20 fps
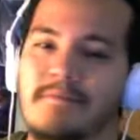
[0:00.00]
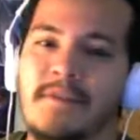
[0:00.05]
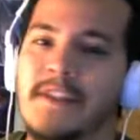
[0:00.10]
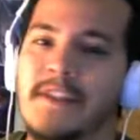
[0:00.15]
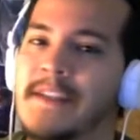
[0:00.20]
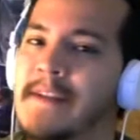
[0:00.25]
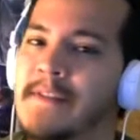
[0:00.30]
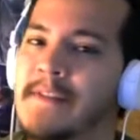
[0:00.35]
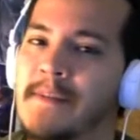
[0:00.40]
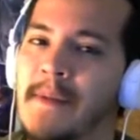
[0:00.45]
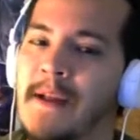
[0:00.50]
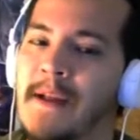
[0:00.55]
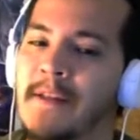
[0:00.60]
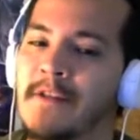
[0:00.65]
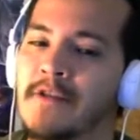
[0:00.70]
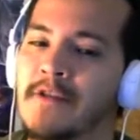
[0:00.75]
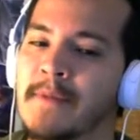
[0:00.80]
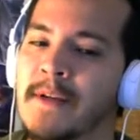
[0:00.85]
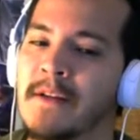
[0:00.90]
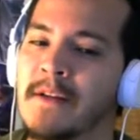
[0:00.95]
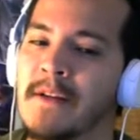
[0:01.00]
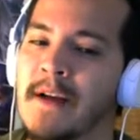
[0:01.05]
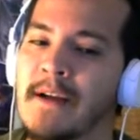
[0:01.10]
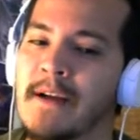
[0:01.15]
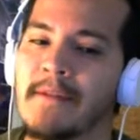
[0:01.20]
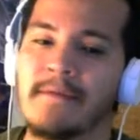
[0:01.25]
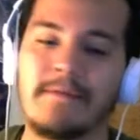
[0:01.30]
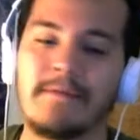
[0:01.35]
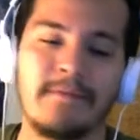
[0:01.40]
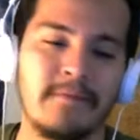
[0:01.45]
Just have to pay a little bit of
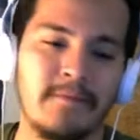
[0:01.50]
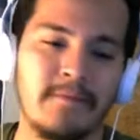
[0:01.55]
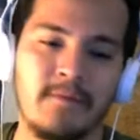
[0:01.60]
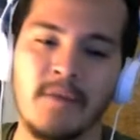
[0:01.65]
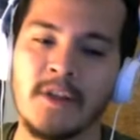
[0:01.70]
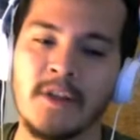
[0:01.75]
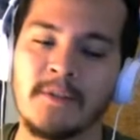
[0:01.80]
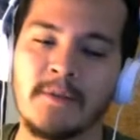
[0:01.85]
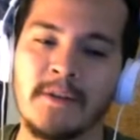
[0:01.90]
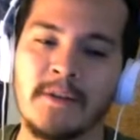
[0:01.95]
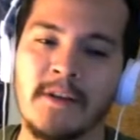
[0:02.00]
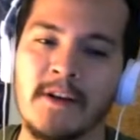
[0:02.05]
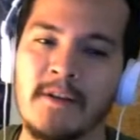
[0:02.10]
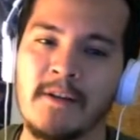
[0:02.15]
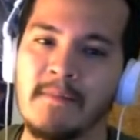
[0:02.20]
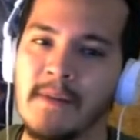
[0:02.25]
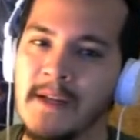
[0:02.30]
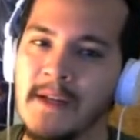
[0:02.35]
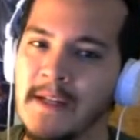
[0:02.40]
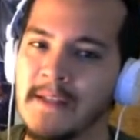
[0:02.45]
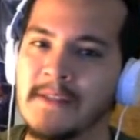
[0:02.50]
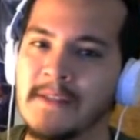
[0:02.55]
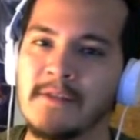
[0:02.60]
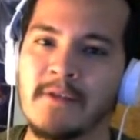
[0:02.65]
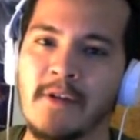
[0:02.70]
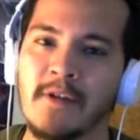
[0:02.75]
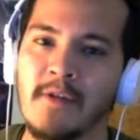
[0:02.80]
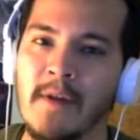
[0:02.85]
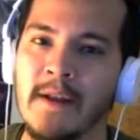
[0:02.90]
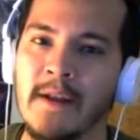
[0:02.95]
life once per turn, but it's
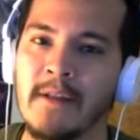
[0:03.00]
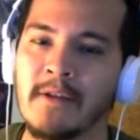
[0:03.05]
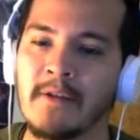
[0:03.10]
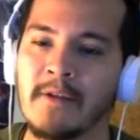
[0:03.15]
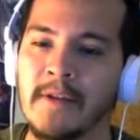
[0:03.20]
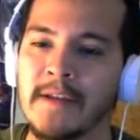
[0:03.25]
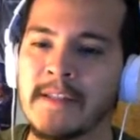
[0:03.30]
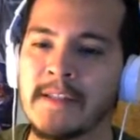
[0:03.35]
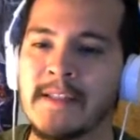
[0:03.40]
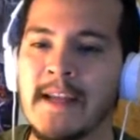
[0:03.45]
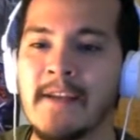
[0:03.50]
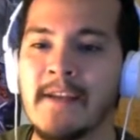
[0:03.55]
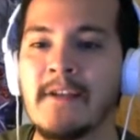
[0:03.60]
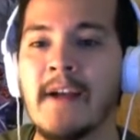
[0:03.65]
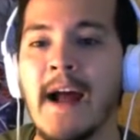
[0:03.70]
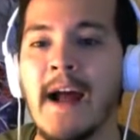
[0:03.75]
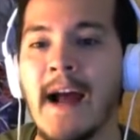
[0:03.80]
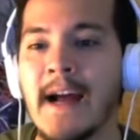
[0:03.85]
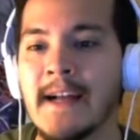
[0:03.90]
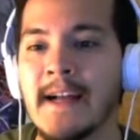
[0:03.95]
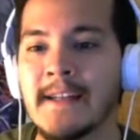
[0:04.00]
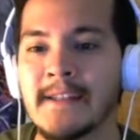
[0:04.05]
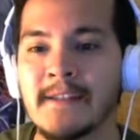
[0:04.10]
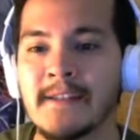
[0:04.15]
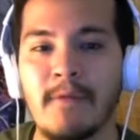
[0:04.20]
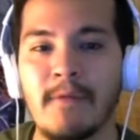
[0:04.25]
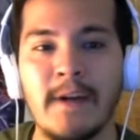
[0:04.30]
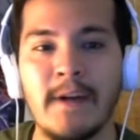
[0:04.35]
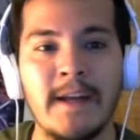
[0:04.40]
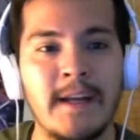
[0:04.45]
still a great little extender,
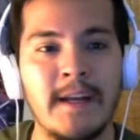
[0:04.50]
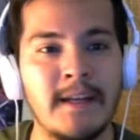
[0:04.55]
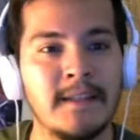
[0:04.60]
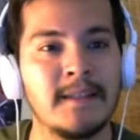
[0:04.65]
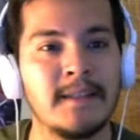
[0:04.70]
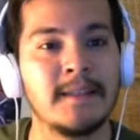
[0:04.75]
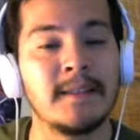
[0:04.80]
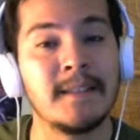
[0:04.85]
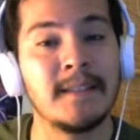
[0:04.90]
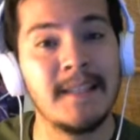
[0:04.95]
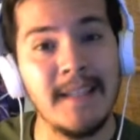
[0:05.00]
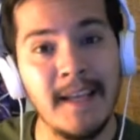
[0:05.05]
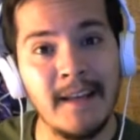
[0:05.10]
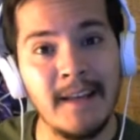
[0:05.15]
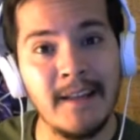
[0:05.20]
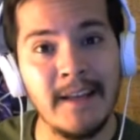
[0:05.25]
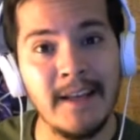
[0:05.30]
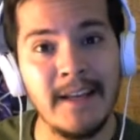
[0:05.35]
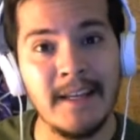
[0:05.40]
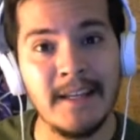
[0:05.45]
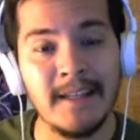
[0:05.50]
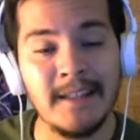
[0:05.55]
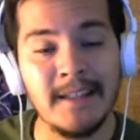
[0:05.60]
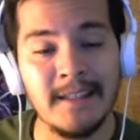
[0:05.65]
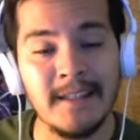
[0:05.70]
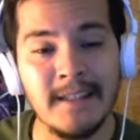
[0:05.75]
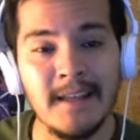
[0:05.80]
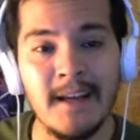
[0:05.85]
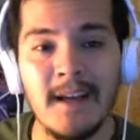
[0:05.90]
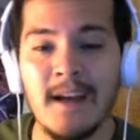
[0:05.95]
as is Singing
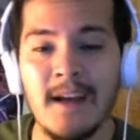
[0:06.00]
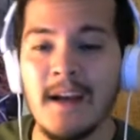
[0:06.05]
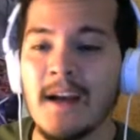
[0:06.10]
Lanius.